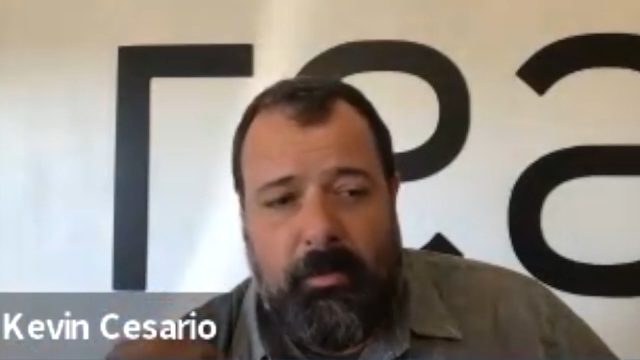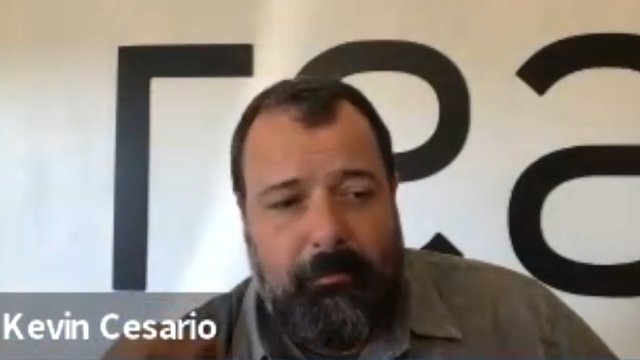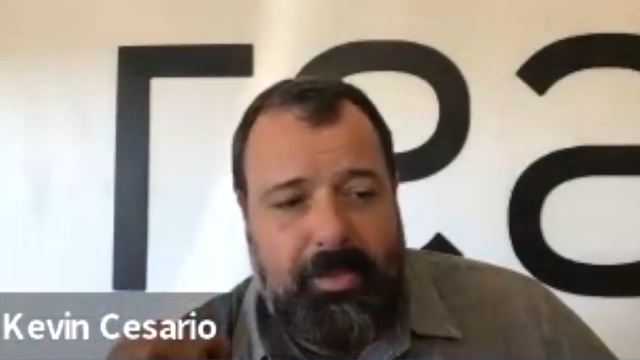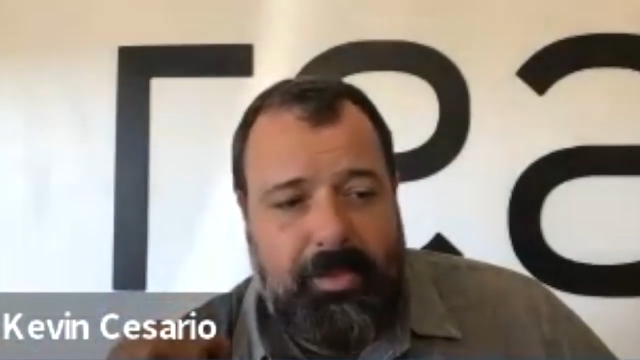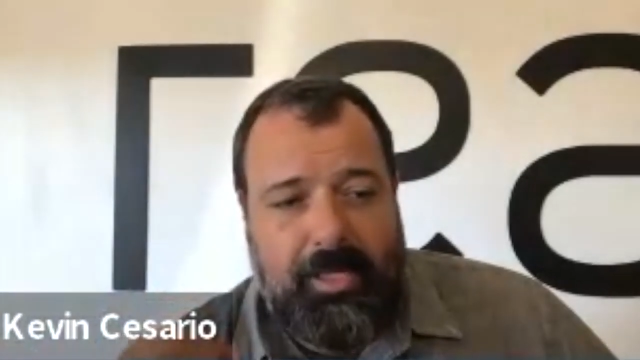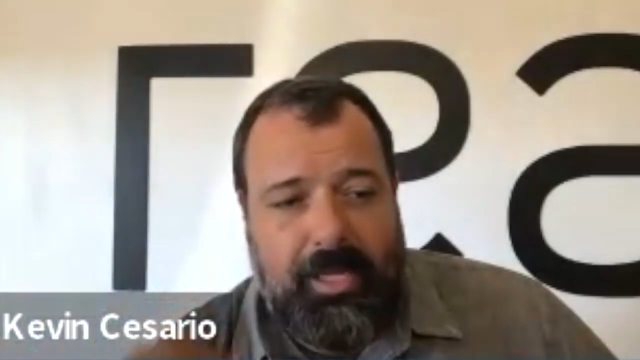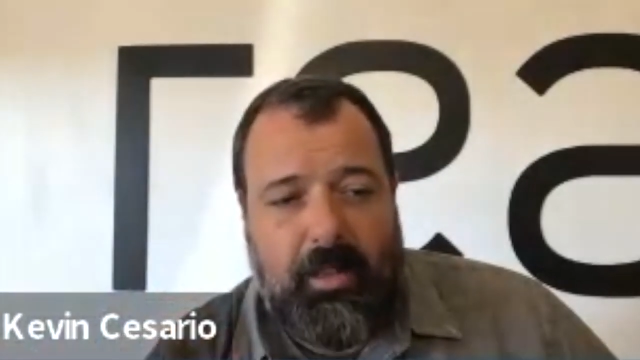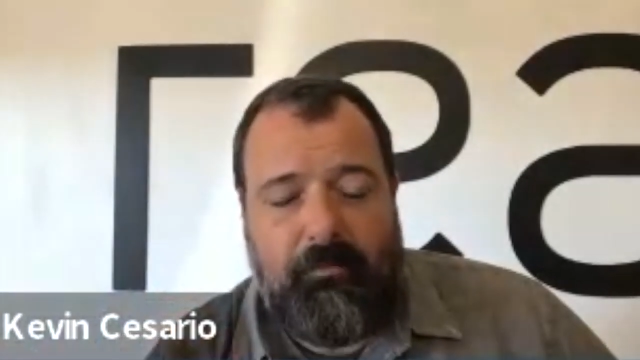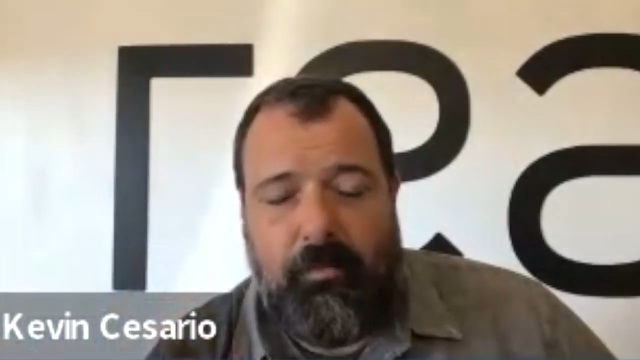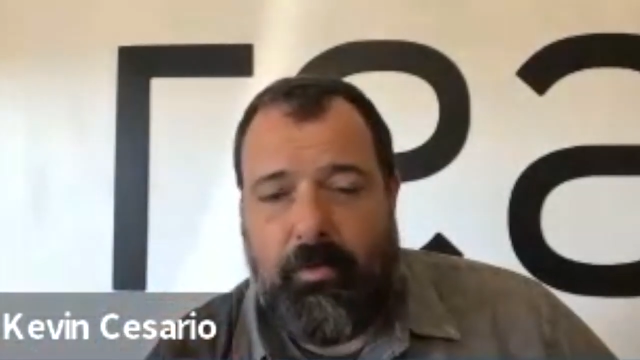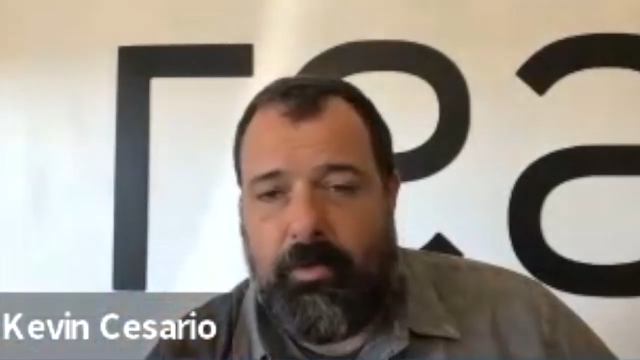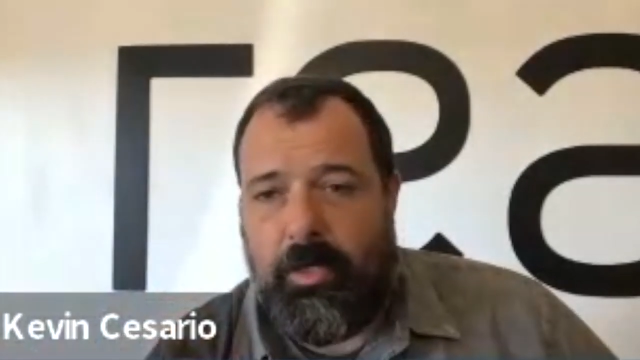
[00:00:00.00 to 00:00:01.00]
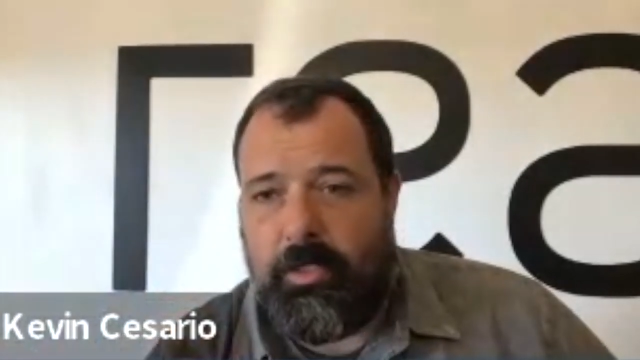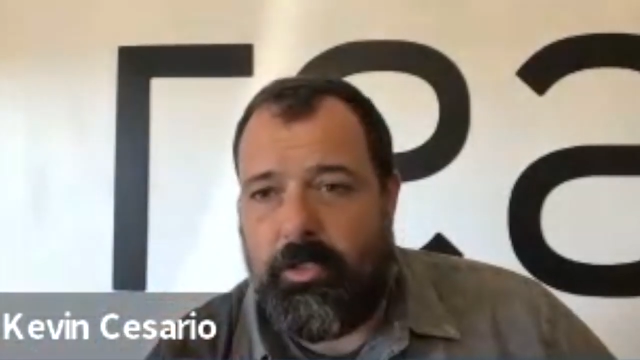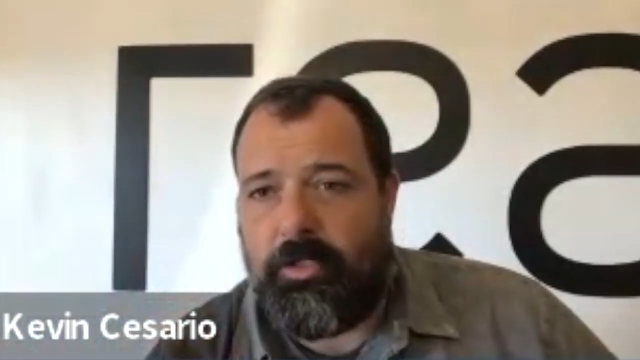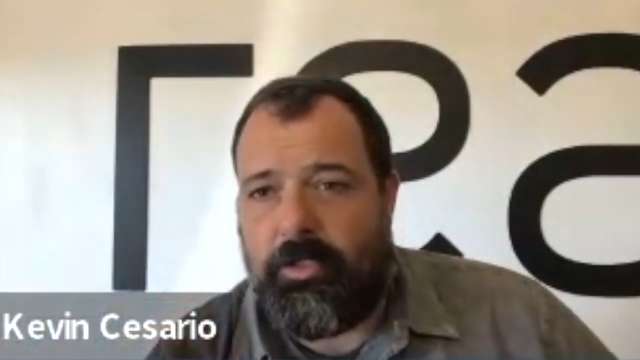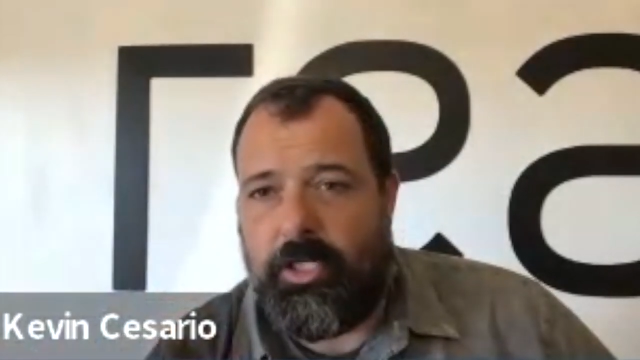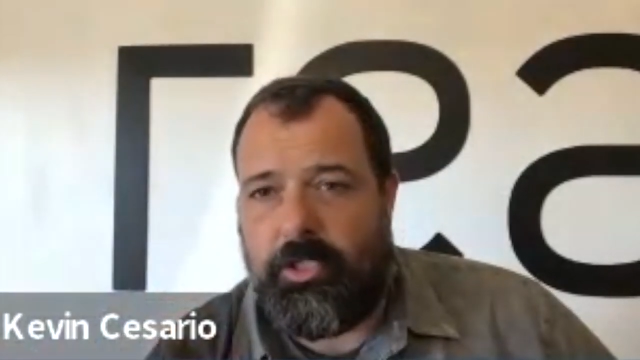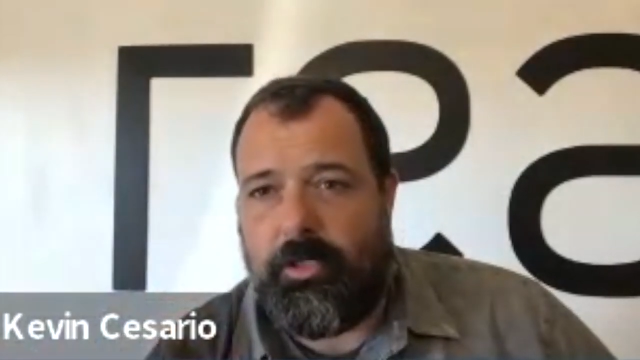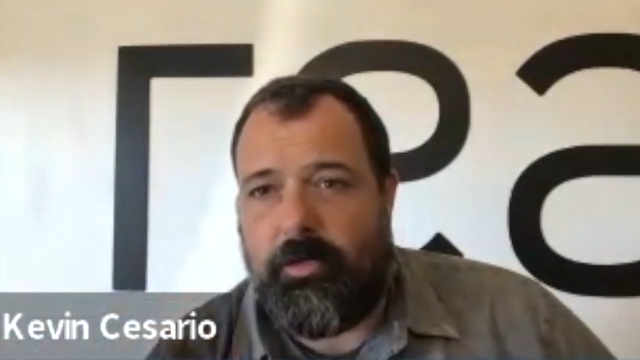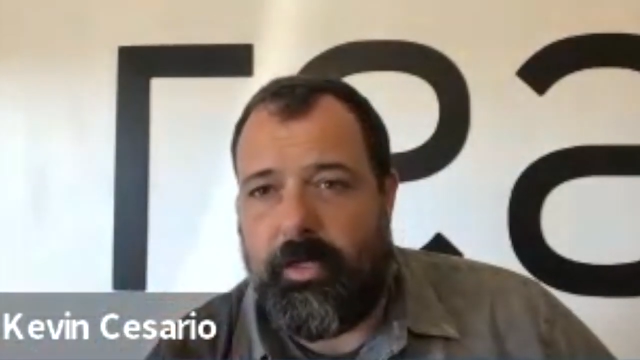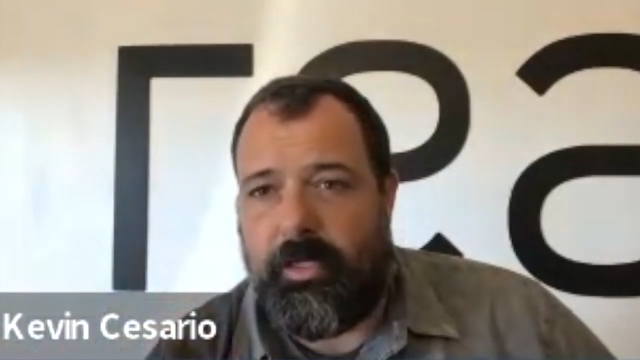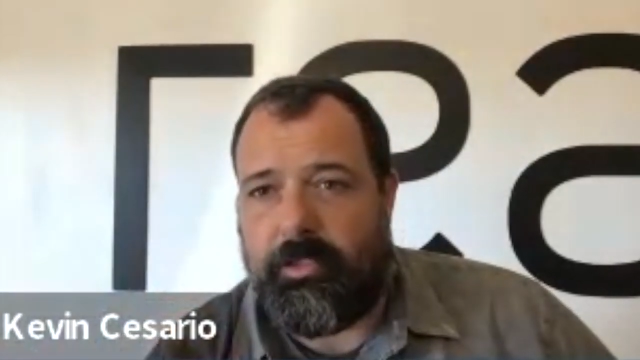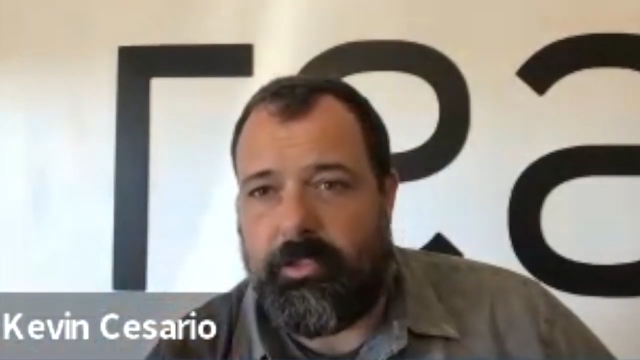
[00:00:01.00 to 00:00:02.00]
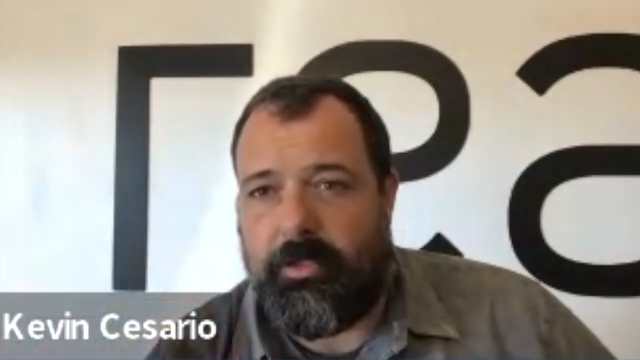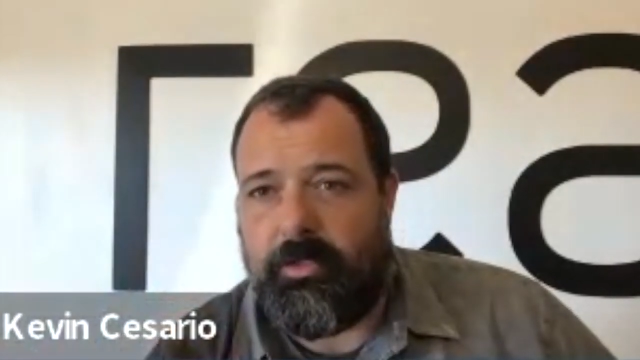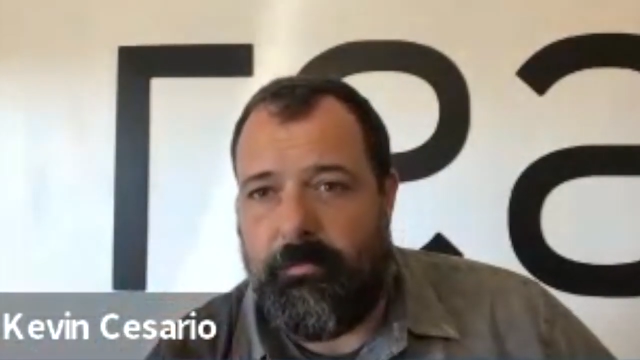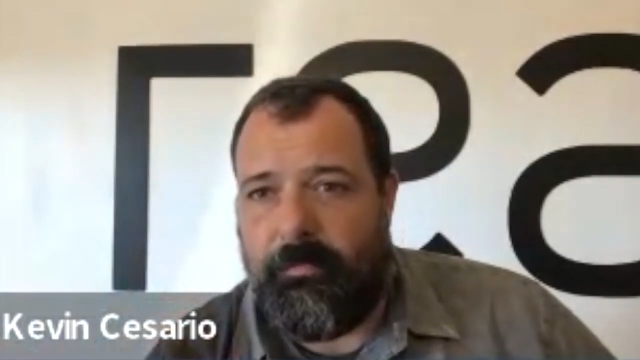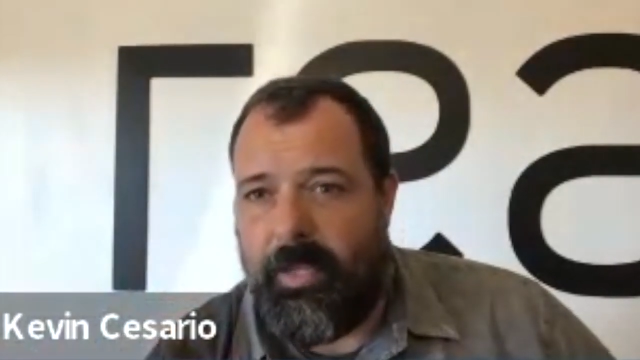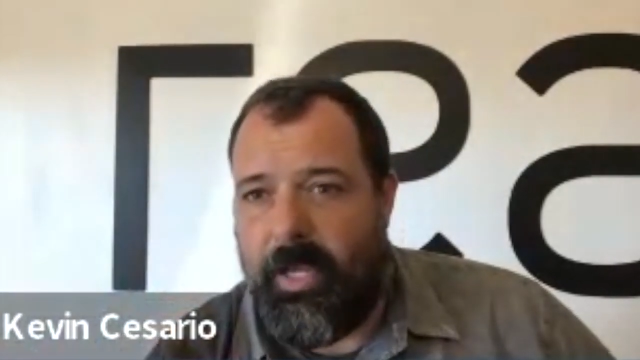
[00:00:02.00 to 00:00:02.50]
by the California Association of Realtors.